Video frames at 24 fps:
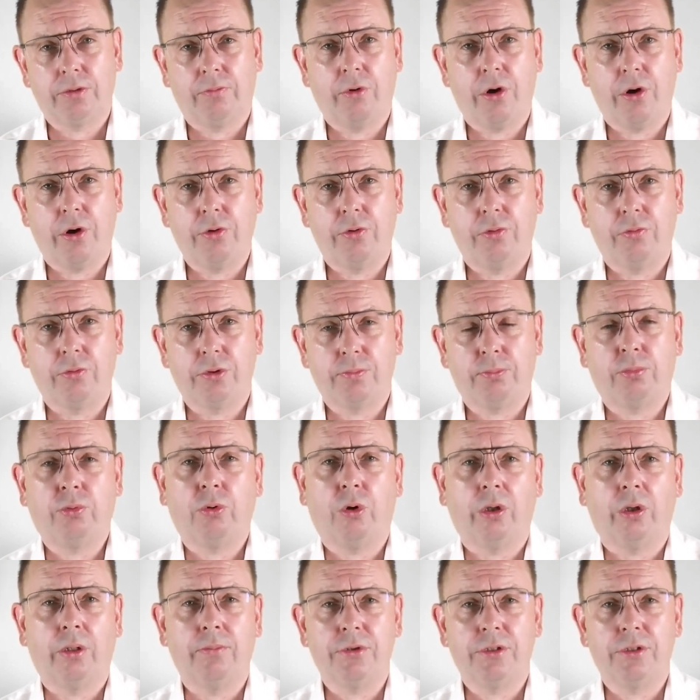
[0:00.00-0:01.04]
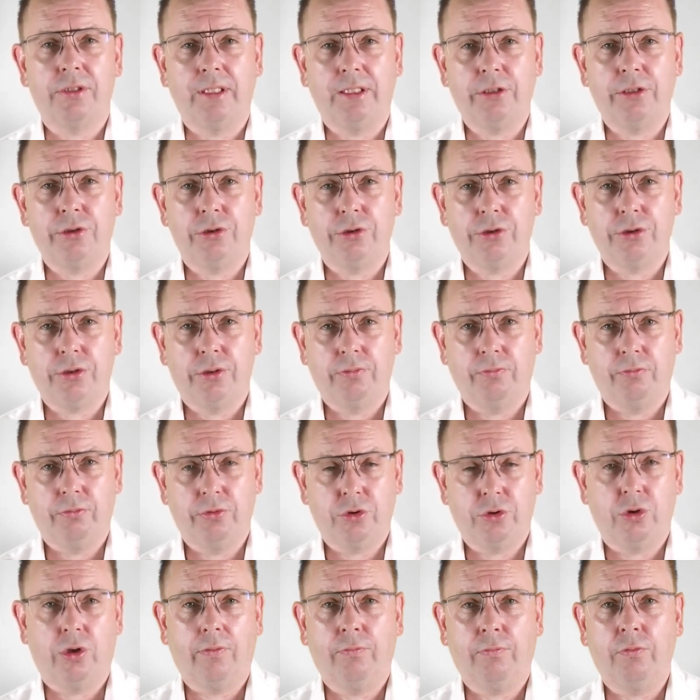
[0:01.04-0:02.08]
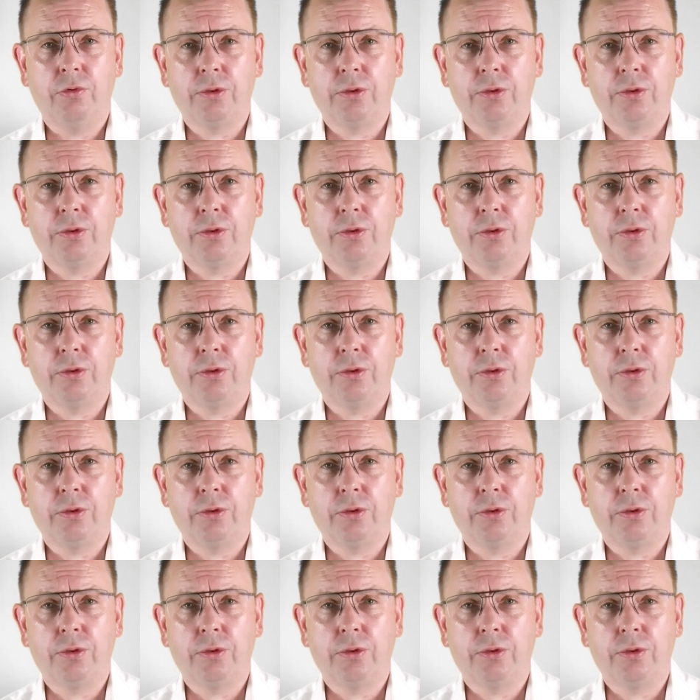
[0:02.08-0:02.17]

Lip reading: around those problems and issues, to resolve